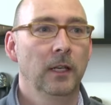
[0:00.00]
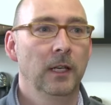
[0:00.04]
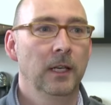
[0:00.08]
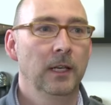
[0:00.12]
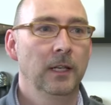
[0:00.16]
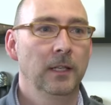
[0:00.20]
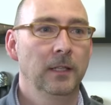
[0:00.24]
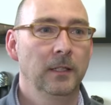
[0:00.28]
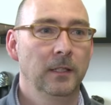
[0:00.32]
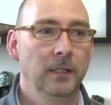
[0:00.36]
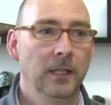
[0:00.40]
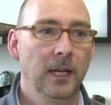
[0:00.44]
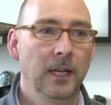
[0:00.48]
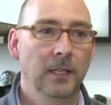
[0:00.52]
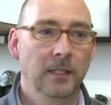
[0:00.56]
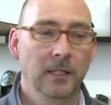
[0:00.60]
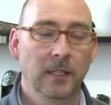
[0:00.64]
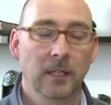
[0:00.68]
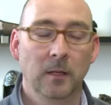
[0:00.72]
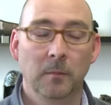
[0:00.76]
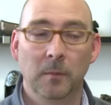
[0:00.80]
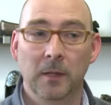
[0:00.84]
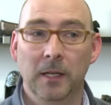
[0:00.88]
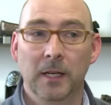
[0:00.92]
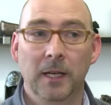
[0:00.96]
is, yes,
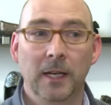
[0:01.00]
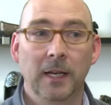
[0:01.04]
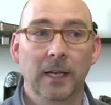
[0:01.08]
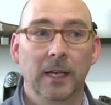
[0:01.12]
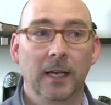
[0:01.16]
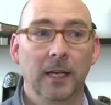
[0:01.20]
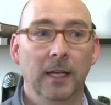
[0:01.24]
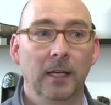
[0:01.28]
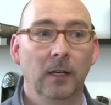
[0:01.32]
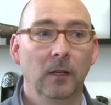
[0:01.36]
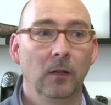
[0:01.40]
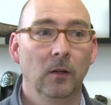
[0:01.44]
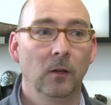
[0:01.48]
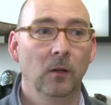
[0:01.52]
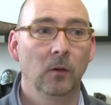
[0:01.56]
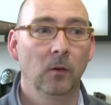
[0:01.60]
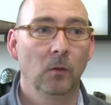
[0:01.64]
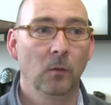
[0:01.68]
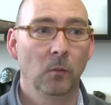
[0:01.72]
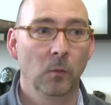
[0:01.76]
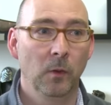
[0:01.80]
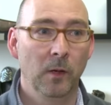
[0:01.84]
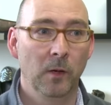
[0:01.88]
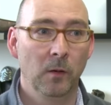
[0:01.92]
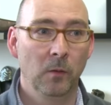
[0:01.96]
in the beginning
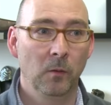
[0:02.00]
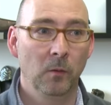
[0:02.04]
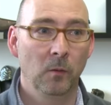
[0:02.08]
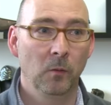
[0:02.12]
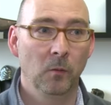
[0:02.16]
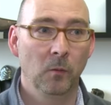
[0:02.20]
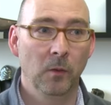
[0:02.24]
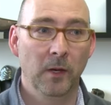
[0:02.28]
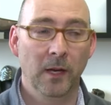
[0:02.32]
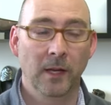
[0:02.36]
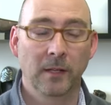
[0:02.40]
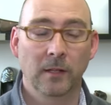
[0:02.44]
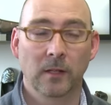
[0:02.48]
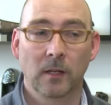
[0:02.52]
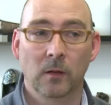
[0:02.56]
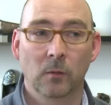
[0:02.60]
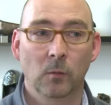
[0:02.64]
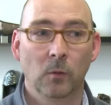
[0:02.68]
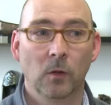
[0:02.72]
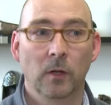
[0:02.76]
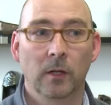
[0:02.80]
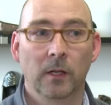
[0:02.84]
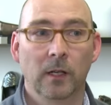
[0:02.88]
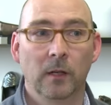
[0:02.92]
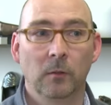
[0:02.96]
we ended up
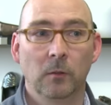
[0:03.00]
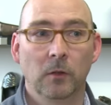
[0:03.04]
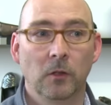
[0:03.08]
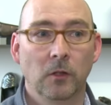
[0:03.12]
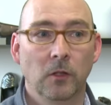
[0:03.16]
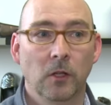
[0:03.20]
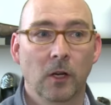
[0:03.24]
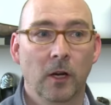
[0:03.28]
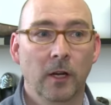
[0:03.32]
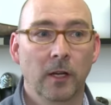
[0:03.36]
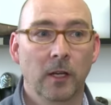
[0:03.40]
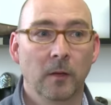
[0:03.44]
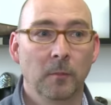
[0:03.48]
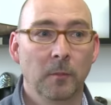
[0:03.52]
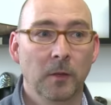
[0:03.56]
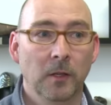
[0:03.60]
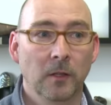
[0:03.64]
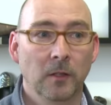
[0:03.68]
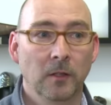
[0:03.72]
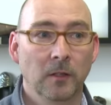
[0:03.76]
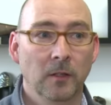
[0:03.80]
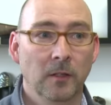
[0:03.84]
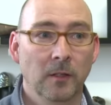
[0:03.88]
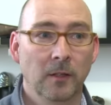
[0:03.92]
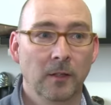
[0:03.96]
working with China
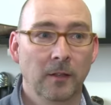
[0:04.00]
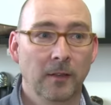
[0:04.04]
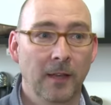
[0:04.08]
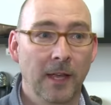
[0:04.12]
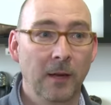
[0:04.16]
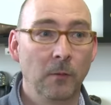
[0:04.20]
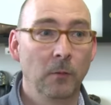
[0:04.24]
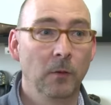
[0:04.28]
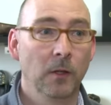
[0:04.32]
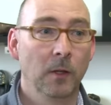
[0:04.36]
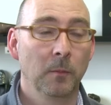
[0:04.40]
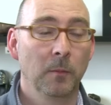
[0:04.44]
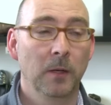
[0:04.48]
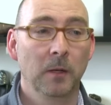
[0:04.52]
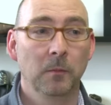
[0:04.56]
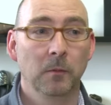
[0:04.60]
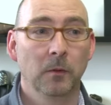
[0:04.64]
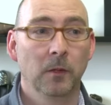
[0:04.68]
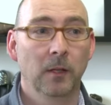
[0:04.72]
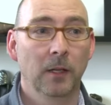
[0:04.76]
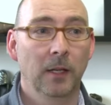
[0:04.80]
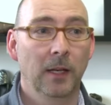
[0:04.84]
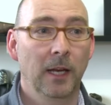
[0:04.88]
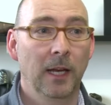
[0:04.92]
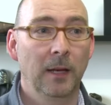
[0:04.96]
because they were the people
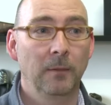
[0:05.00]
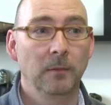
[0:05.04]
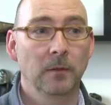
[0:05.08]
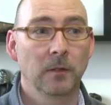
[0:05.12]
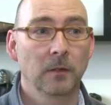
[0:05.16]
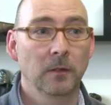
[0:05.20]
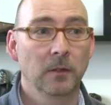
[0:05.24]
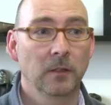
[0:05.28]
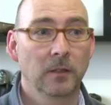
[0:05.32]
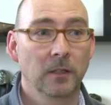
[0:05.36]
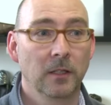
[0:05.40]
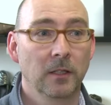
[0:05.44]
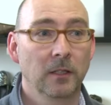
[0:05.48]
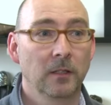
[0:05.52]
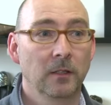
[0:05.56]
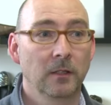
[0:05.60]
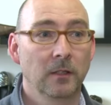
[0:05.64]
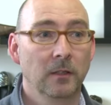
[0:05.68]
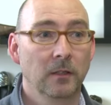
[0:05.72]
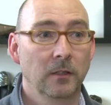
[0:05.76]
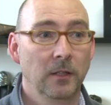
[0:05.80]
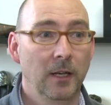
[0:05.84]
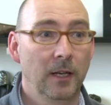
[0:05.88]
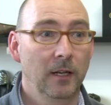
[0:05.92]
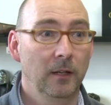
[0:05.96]
that came to
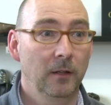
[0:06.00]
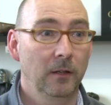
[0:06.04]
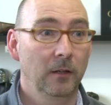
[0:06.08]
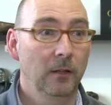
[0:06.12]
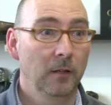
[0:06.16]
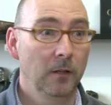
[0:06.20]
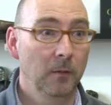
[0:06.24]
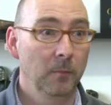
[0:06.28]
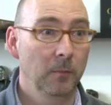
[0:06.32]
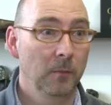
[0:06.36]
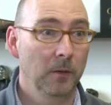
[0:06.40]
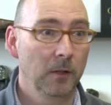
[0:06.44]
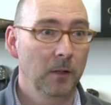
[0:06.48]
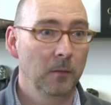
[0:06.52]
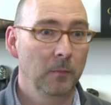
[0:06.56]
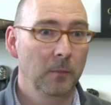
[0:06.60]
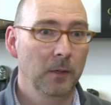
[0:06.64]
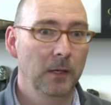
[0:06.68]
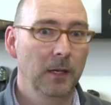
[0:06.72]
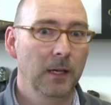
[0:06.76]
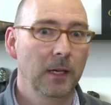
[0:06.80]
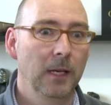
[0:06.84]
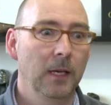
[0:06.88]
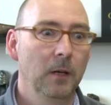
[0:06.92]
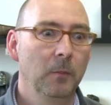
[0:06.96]
assist Jianan in the
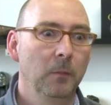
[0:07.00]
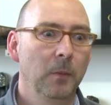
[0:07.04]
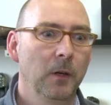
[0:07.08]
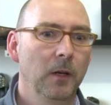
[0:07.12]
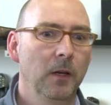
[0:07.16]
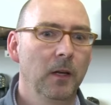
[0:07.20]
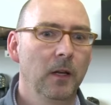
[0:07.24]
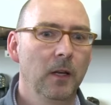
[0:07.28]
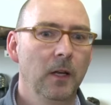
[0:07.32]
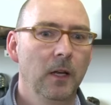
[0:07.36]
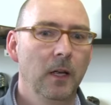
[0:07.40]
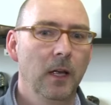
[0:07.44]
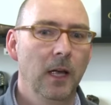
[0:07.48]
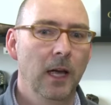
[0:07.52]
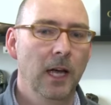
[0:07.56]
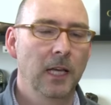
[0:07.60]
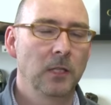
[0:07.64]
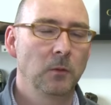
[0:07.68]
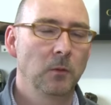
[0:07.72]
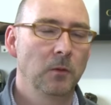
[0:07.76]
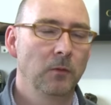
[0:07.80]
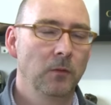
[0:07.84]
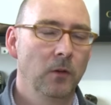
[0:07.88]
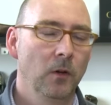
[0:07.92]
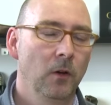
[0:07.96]
beginning, but
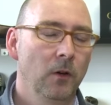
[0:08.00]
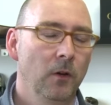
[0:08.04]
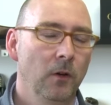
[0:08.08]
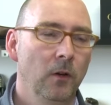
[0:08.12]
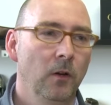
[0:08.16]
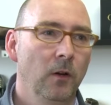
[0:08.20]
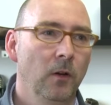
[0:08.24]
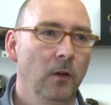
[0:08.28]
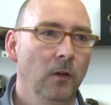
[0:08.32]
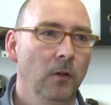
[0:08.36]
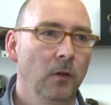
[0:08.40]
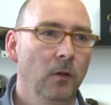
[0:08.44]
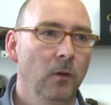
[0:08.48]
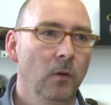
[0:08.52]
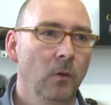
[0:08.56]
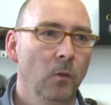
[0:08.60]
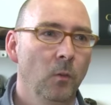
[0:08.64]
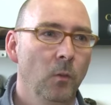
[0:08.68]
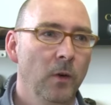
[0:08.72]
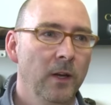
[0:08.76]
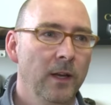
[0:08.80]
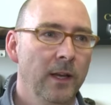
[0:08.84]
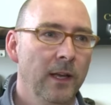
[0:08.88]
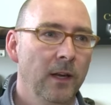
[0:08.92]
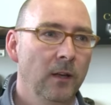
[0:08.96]
as we've gone on,
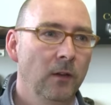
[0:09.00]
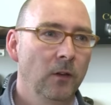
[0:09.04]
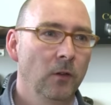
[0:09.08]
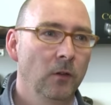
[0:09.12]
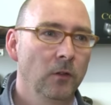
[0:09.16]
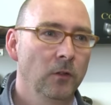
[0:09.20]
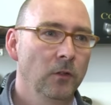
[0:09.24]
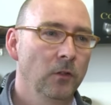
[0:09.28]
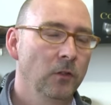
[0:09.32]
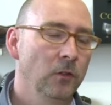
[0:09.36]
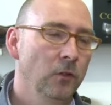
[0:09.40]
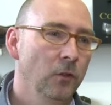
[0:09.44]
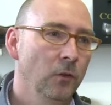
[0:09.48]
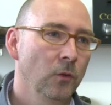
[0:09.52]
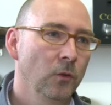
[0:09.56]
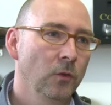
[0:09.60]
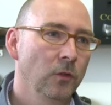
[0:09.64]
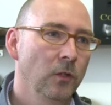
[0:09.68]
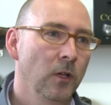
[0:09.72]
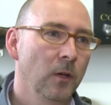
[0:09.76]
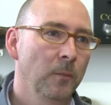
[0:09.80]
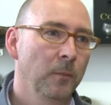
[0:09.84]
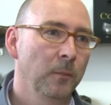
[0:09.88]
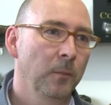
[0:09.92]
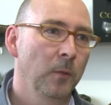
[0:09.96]
we now look
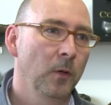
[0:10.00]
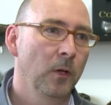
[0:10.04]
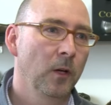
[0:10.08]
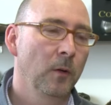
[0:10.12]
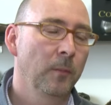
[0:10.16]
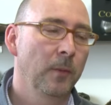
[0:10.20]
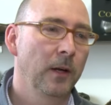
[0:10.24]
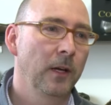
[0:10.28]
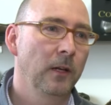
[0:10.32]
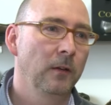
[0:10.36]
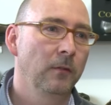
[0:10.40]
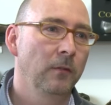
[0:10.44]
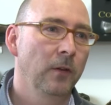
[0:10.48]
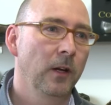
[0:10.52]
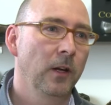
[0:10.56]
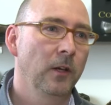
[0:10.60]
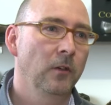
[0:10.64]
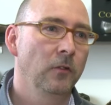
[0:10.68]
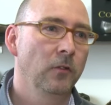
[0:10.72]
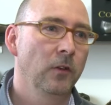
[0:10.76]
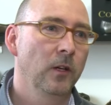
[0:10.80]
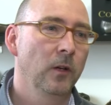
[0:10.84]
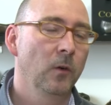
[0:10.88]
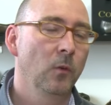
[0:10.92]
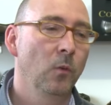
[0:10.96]
to put our
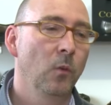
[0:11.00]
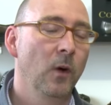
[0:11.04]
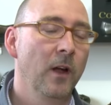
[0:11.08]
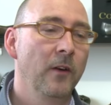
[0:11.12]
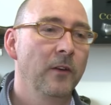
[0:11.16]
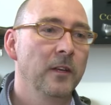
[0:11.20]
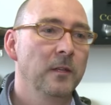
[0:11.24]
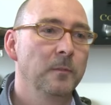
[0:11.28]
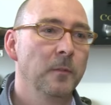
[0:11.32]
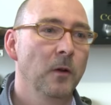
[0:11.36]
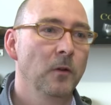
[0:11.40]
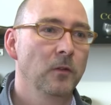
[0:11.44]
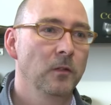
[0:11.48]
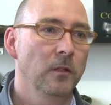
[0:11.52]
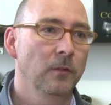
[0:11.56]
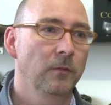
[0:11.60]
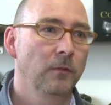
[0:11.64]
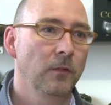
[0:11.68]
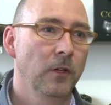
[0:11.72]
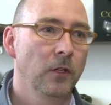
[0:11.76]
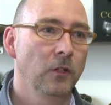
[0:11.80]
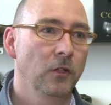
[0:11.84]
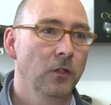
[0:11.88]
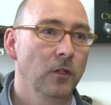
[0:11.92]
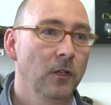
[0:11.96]
manufacturing where it's most
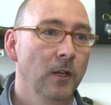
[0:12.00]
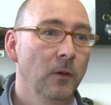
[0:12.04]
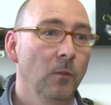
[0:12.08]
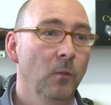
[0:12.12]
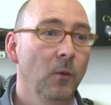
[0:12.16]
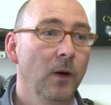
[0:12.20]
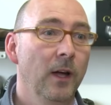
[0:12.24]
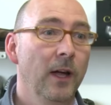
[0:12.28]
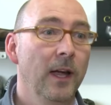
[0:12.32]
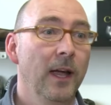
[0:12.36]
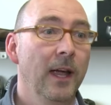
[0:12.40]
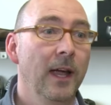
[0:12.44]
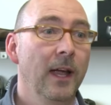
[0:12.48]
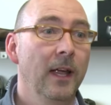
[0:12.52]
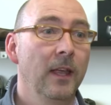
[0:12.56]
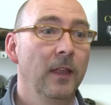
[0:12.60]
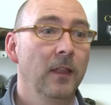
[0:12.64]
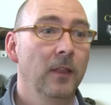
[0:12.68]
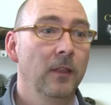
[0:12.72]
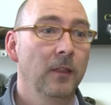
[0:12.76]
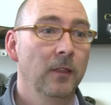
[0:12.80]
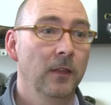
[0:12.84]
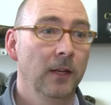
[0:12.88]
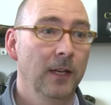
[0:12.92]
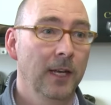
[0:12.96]
efficient and where
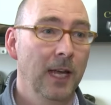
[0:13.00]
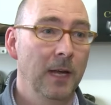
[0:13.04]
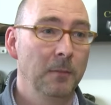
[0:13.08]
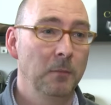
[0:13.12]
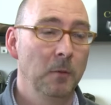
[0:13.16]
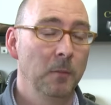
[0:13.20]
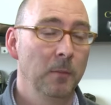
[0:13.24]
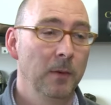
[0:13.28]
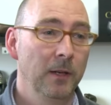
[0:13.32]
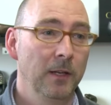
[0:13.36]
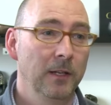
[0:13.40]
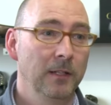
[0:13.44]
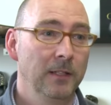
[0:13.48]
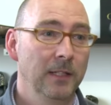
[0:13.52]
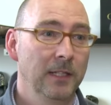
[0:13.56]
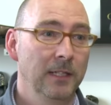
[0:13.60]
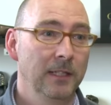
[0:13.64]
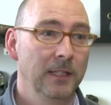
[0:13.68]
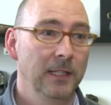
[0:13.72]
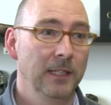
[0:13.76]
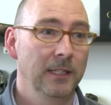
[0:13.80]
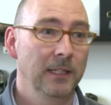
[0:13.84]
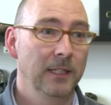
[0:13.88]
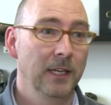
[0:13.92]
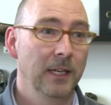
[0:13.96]
the
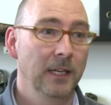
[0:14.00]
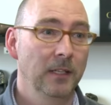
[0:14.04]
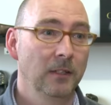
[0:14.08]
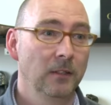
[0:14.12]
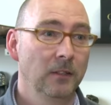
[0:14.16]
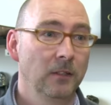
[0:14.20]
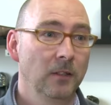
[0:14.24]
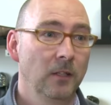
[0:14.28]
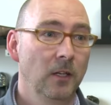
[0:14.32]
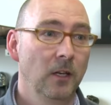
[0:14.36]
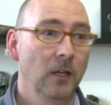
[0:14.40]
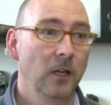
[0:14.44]
capabilities exist.